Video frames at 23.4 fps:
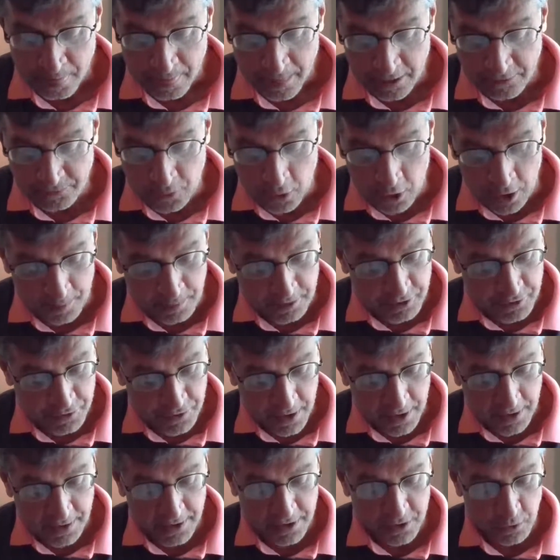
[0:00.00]
if
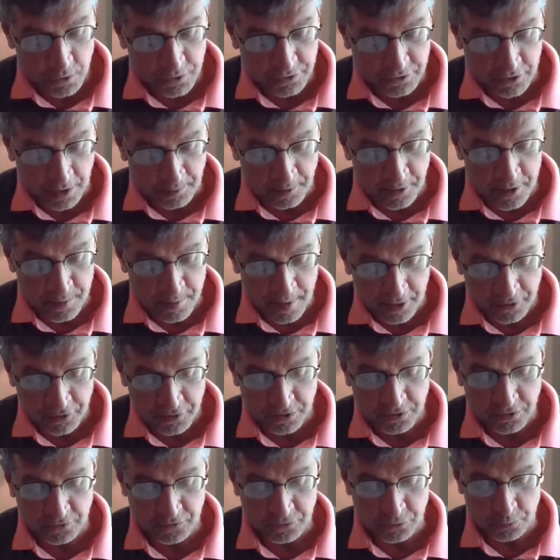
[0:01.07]
arbitrary or summary
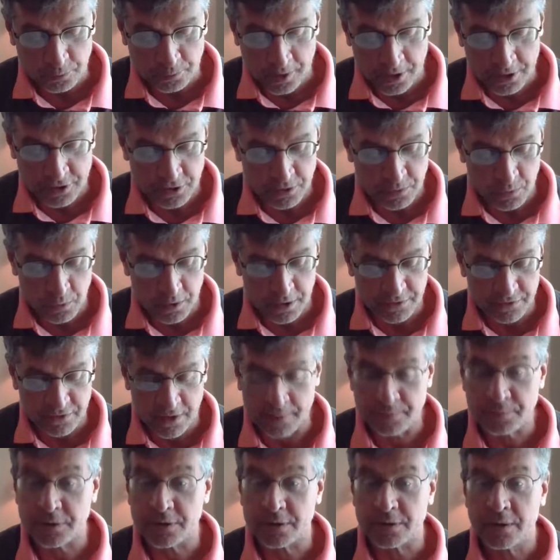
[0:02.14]
methods of suppression were
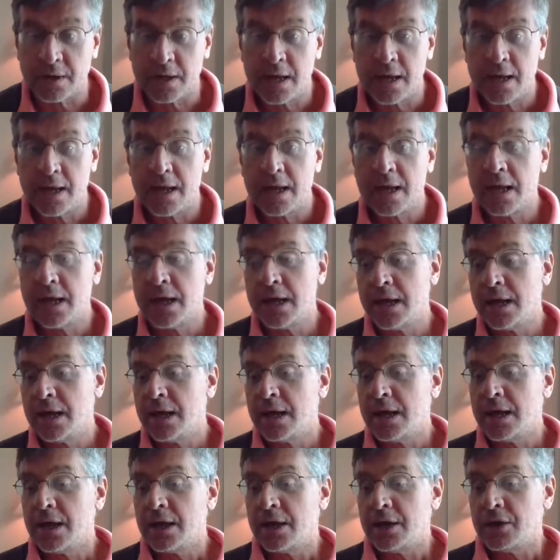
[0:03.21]
attempted.
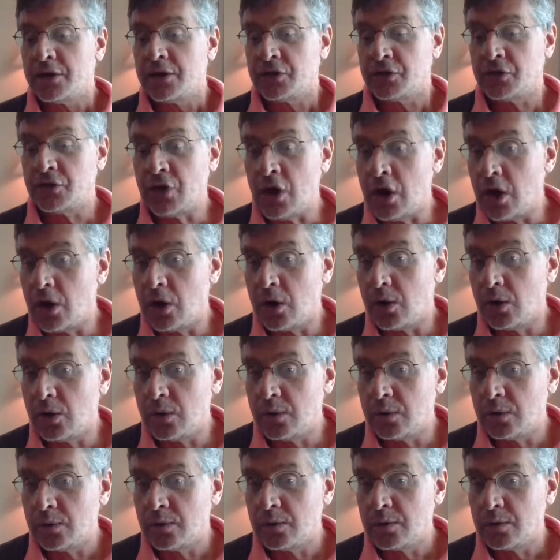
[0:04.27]

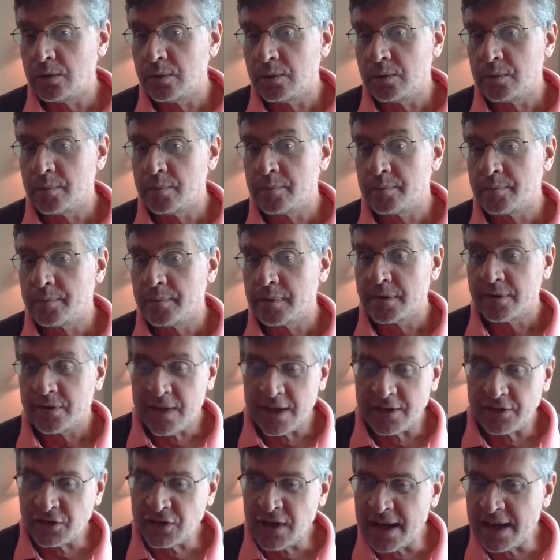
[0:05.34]
So
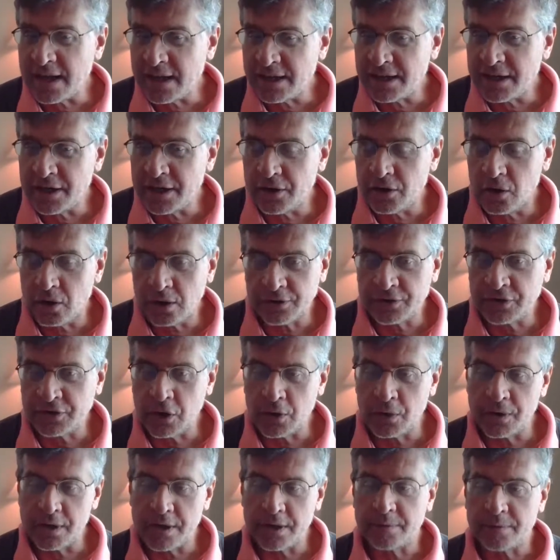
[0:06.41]
they say in here
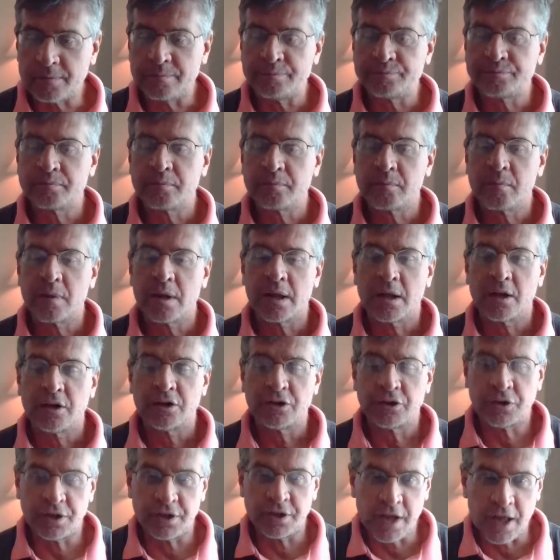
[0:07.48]
also that
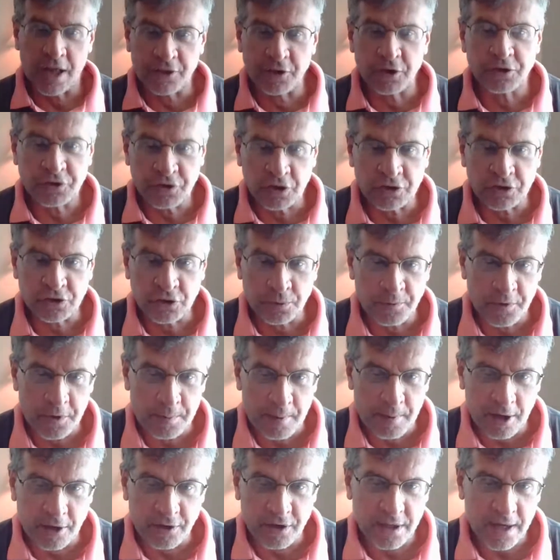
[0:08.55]
should another system
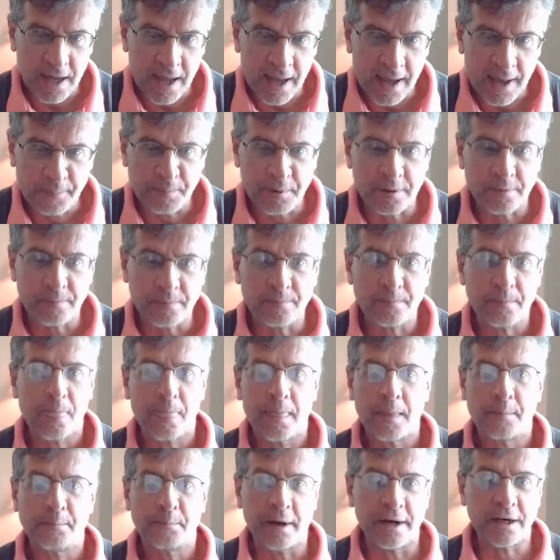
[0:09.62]
rebellion happen,
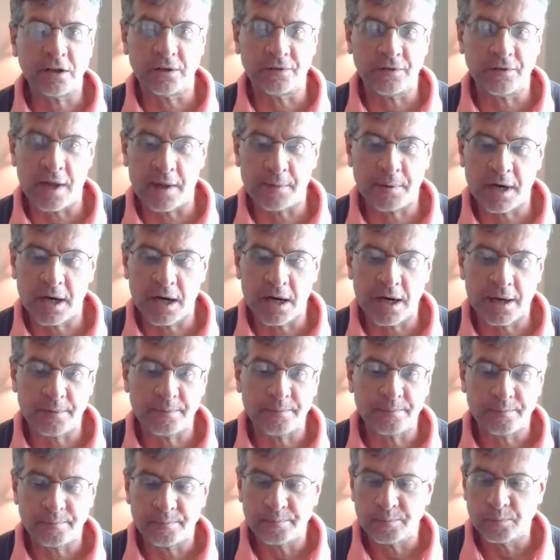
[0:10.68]
Michael of
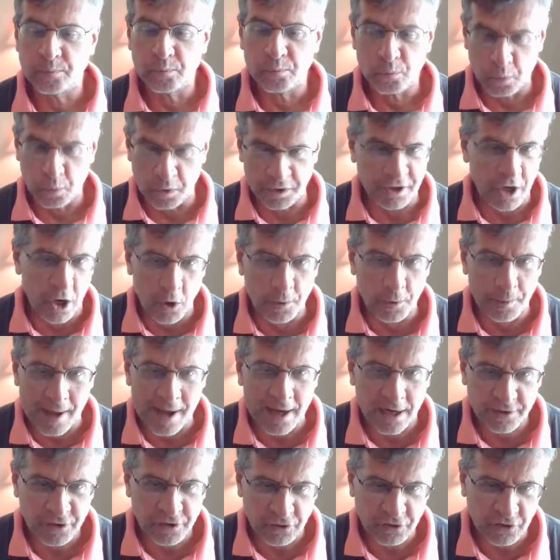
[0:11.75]
Nebadon would go
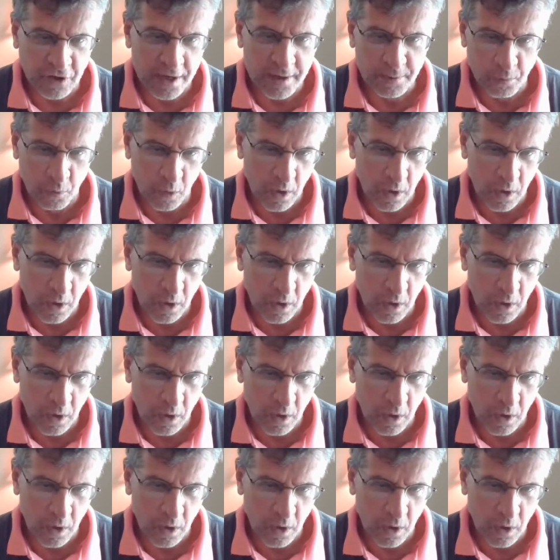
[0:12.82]
about it the same